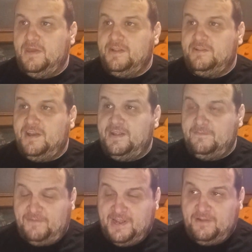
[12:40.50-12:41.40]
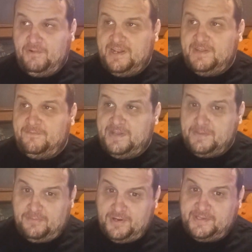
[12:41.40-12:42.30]
And try to find a way to beat
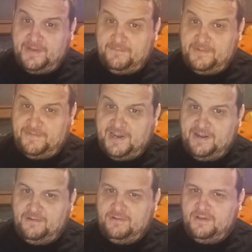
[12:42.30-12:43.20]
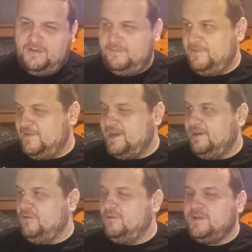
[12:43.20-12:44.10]
the prototype file. We find
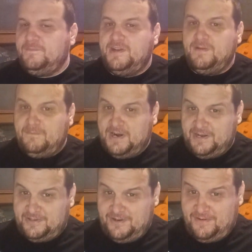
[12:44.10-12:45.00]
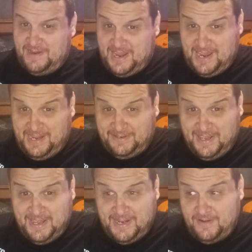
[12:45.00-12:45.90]
an old computer monitor, and
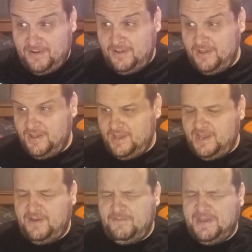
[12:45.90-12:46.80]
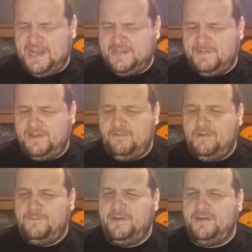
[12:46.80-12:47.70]
then it reactivates,
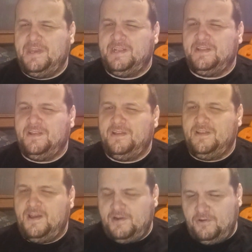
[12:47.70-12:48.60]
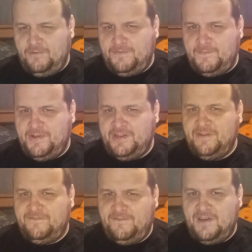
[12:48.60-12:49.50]
revealing an old
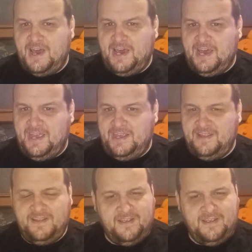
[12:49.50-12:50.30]
familiar eye.